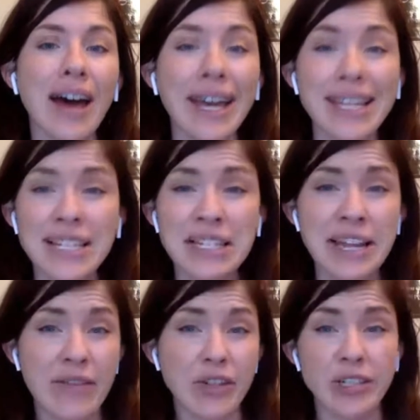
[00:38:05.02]
I
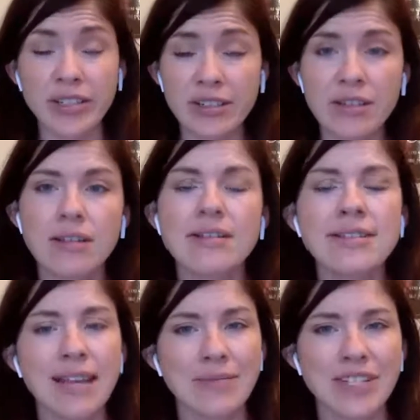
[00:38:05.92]
can never,
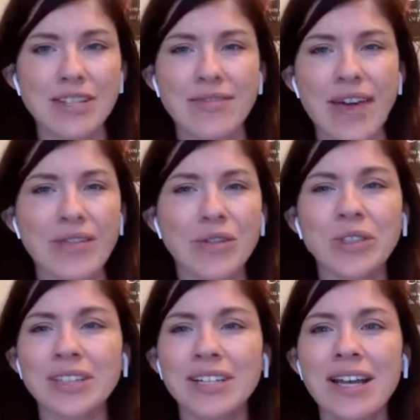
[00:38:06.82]
said Mrs.
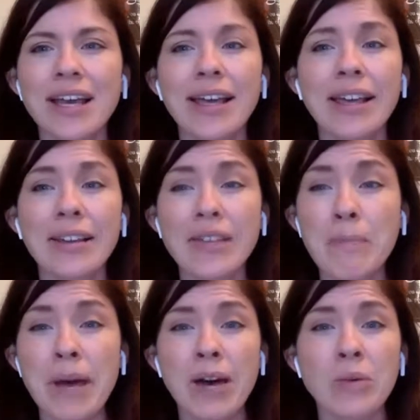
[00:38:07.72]
Featherell, hear
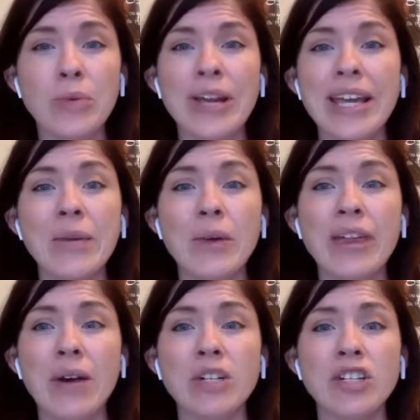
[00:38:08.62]
the bell ringing
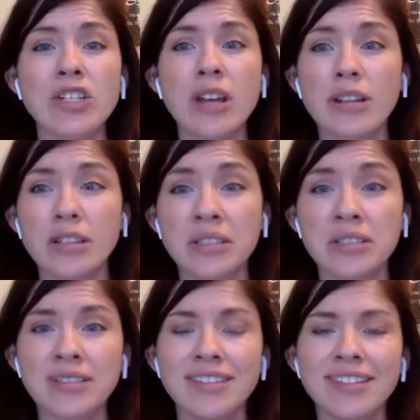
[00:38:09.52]
without a shudder.
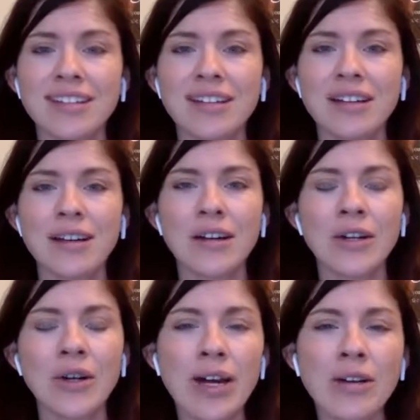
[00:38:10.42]

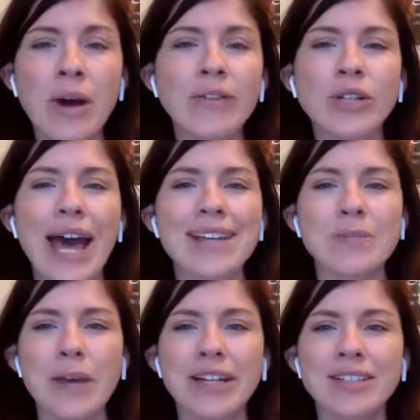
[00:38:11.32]
Her unruffled
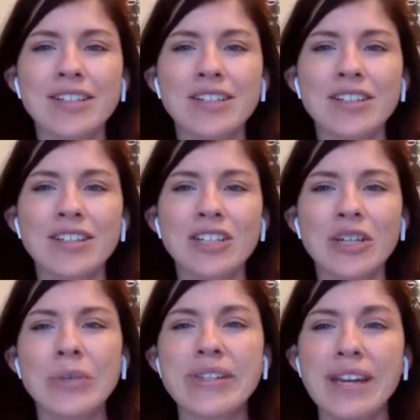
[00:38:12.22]
aspect,
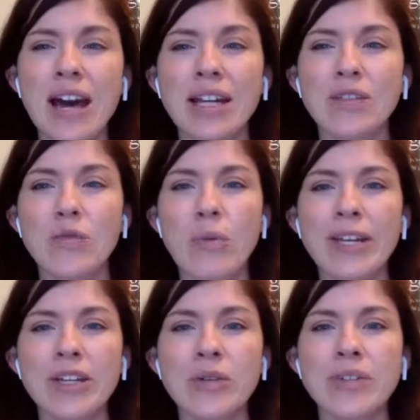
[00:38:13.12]
she was the kind of
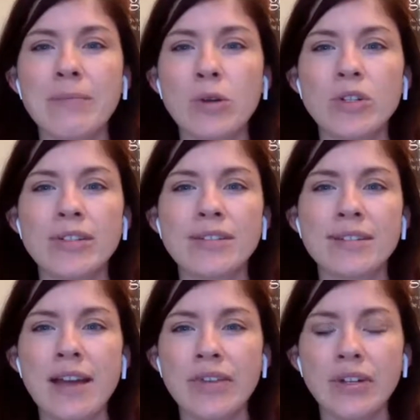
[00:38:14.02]
woman whose emotions
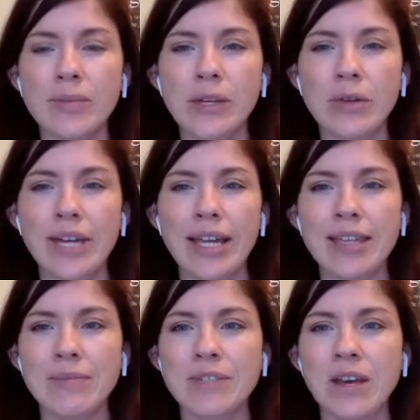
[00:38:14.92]
never
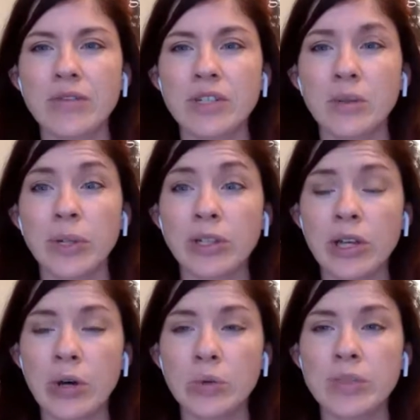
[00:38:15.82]
communicate themselves to her
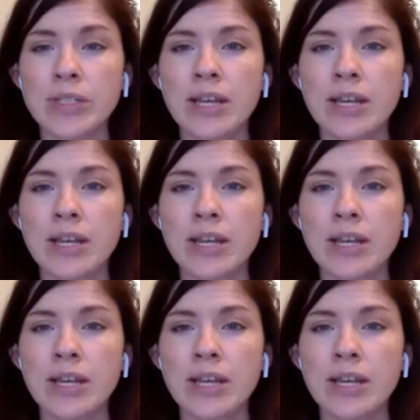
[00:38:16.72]
clothes,